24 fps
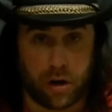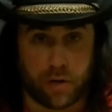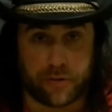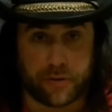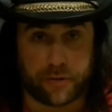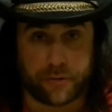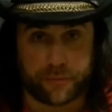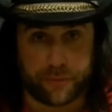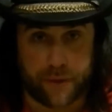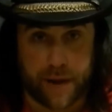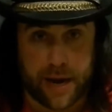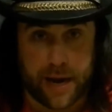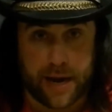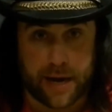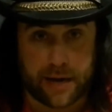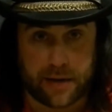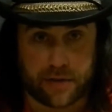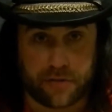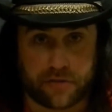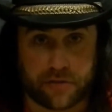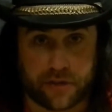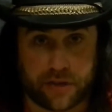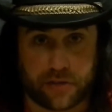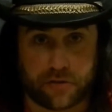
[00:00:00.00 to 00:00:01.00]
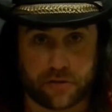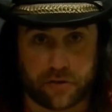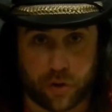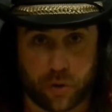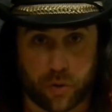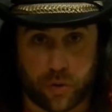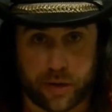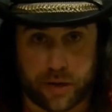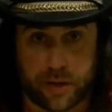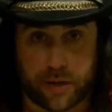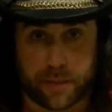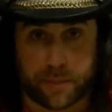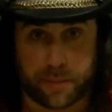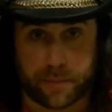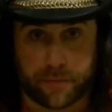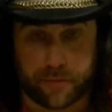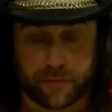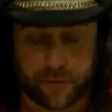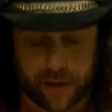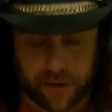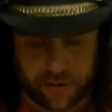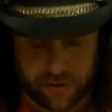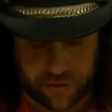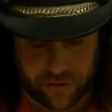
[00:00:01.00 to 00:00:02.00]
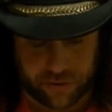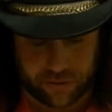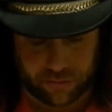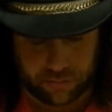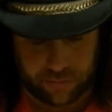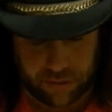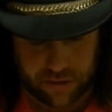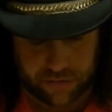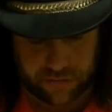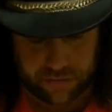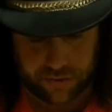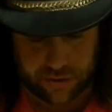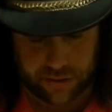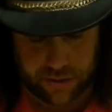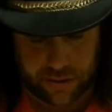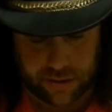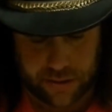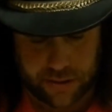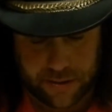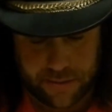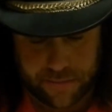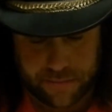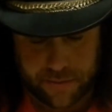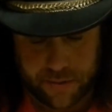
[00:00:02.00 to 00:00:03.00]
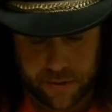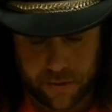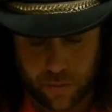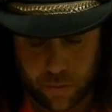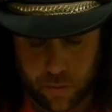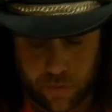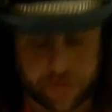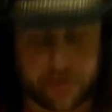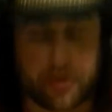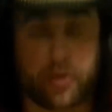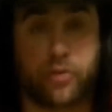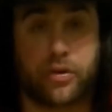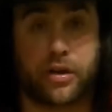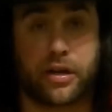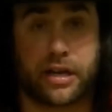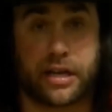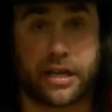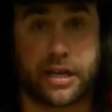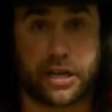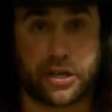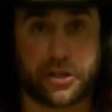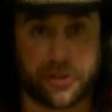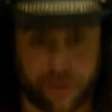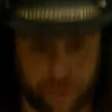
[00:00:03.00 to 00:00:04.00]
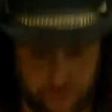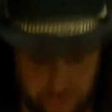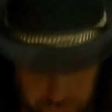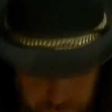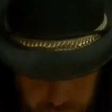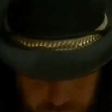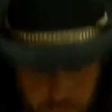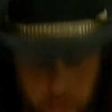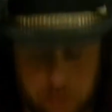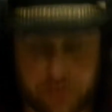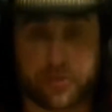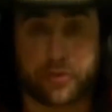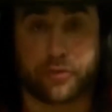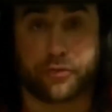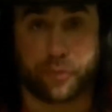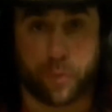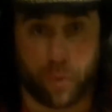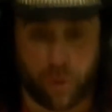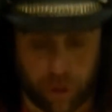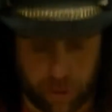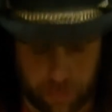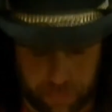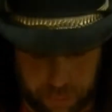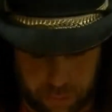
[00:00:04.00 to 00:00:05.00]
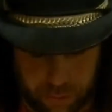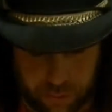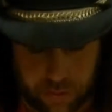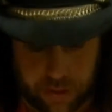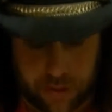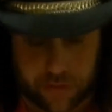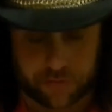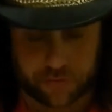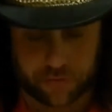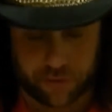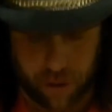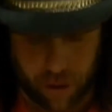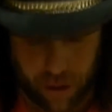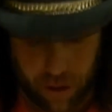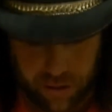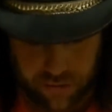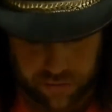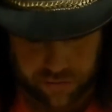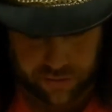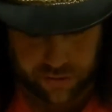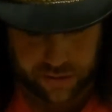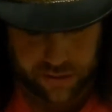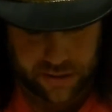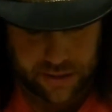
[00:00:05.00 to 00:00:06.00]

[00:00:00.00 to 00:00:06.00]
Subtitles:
the fans can tune into professional wrestling without any issues. So it's affordable, it's costly,